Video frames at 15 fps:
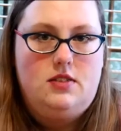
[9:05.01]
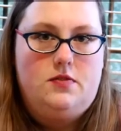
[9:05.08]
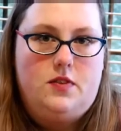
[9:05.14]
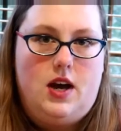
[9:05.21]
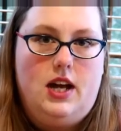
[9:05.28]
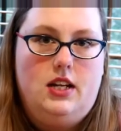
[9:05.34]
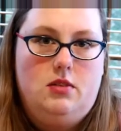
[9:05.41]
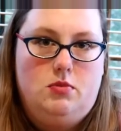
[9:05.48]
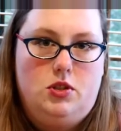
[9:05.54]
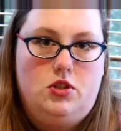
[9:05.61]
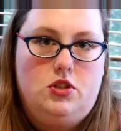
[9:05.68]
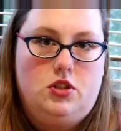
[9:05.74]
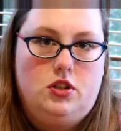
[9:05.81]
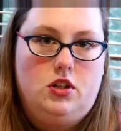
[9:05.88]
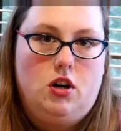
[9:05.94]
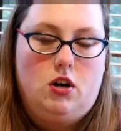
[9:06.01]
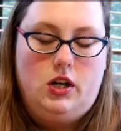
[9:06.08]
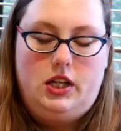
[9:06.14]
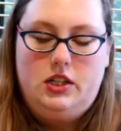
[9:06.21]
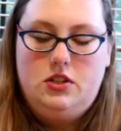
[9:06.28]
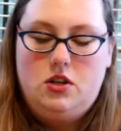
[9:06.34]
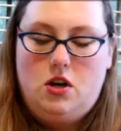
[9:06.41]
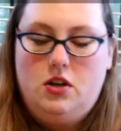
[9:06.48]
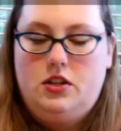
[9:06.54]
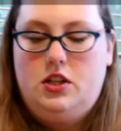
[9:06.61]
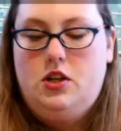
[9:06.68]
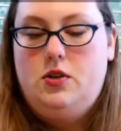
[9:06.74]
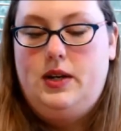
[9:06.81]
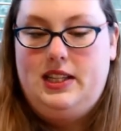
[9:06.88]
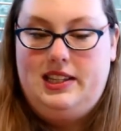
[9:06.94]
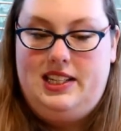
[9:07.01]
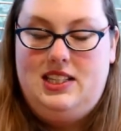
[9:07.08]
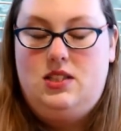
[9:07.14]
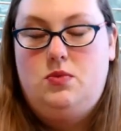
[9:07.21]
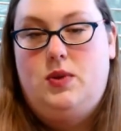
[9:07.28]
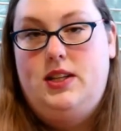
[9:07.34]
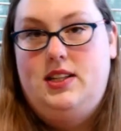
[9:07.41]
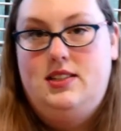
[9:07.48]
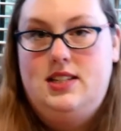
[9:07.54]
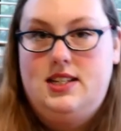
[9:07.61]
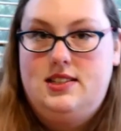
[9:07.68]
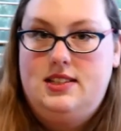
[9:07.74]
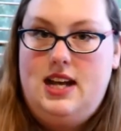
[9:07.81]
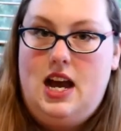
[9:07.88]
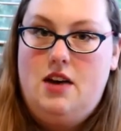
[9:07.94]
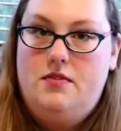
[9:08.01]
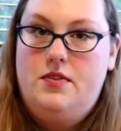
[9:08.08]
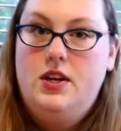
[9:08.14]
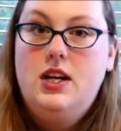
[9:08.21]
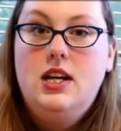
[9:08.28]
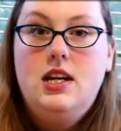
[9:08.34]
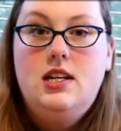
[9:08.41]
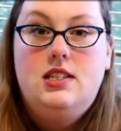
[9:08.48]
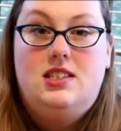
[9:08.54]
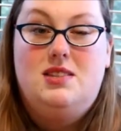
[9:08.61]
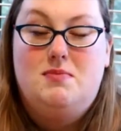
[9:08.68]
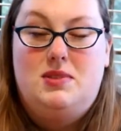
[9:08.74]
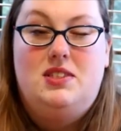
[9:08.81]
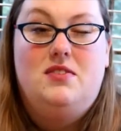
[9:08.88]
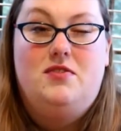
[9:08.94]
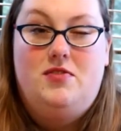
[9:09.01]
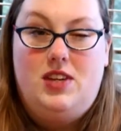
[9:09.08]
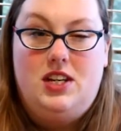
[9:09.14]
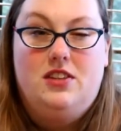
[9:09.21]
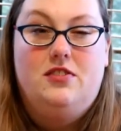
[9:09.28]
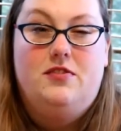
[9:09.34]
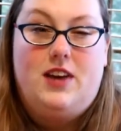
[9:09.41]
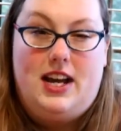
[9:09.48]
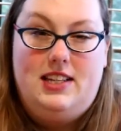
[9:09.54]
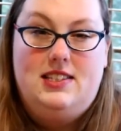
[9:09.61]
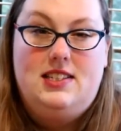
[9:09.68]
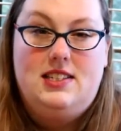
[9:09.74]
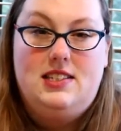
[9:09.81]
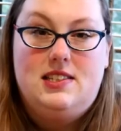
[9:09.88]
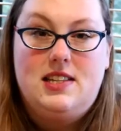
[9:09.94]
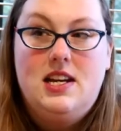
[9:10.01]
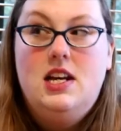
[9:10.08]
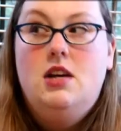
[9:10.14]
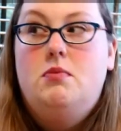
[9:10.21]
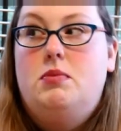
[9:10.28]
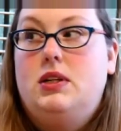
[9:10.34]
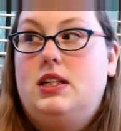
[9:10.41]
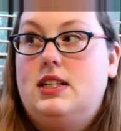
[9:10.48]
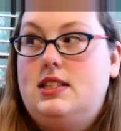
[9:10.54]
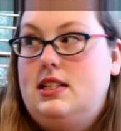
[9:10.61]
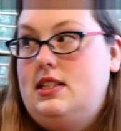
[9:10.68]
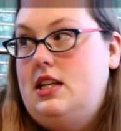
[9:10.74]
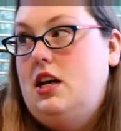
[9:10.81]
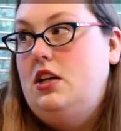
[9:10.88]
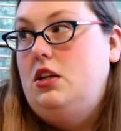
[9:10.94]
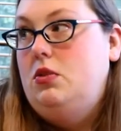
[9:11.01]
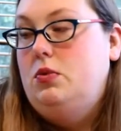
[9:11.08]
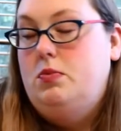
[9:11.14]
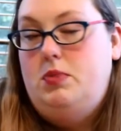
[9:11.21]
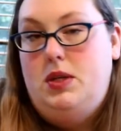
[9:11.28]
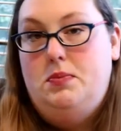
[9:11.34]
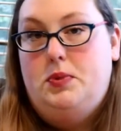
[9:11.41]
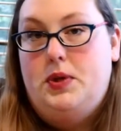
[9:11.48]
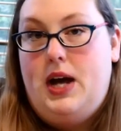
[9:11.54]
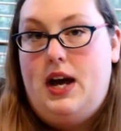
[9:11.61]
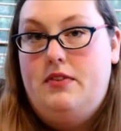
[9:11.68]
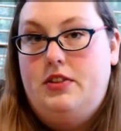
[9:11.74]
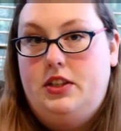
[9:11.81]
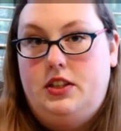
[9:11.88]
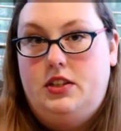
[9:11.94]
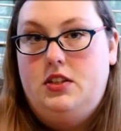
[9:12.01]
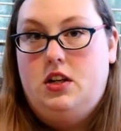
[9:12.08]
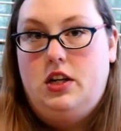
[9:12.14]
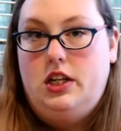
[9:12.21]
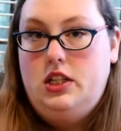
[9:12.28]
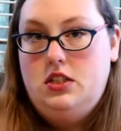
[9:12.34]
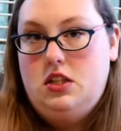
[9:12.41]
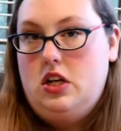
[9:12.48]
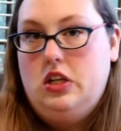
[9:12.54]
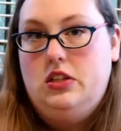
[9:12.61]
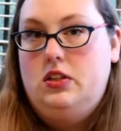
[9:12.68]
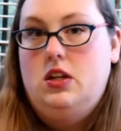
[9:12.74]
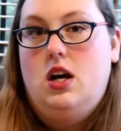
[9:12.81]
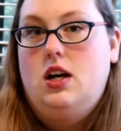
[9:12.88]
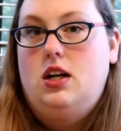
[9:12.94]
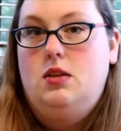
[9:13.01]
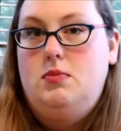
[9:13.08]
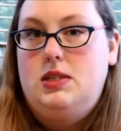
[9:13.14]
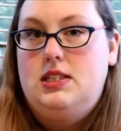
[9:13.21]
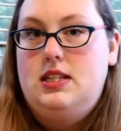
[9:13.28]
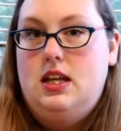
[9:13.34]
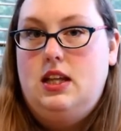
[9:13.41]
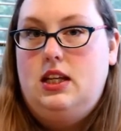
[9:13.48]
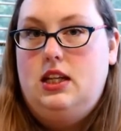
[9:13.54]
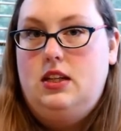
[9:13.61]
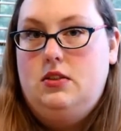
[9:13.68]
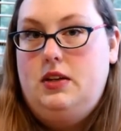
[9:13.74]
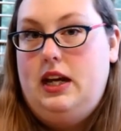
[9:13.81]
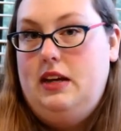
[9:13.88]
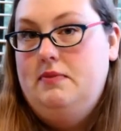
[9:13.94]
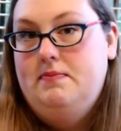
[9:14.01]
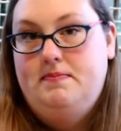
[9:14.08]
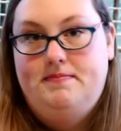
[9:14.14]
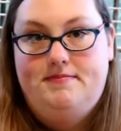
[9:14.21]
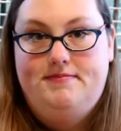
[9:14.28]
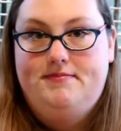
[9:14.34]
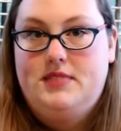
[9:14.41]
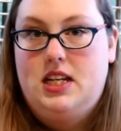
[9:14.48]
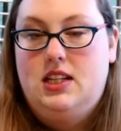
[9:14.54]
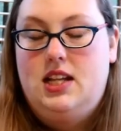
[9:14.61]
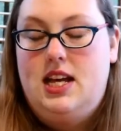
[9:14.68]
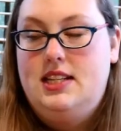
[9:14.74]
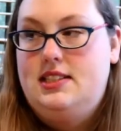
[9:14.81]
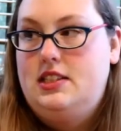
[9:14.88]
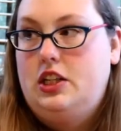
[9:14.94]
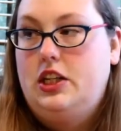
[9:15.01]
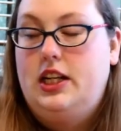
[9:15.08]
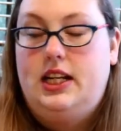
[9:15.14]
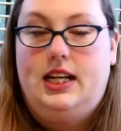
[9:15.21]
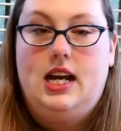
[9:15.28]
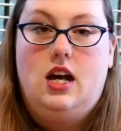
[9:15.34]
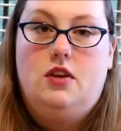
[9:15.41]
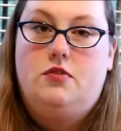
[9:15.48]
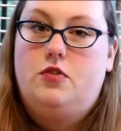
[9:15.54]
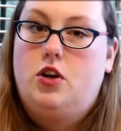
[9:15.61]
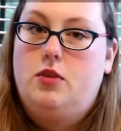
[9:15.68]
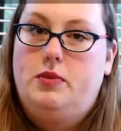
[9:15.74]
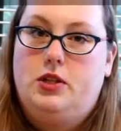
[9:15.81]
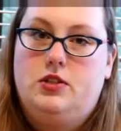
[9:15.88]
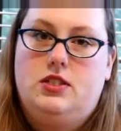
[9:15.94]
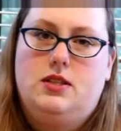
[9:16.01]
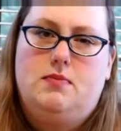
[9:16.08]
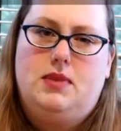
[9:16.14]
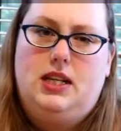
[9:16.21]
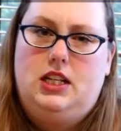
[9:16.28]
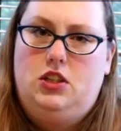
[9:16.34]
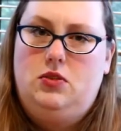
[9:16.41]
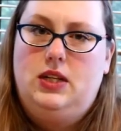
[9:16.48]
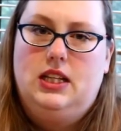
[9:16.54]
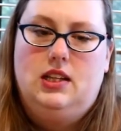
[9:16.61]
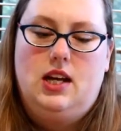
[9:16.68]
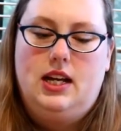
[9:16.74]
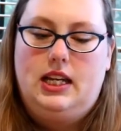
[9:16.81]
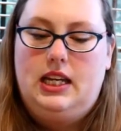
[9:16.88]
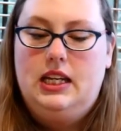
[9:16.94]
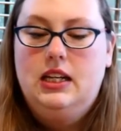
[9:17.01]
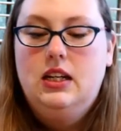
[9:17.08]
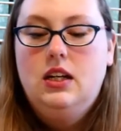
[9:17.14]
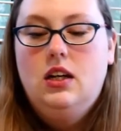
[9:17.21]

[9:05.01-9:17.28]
to find a mature guardian dog, though, at least one that doesn't have some severe vices, because I tell you, when people have a good guardian dog, they're not going to be selling it, okay? Unless they're getting out of farming or something and you get lucky.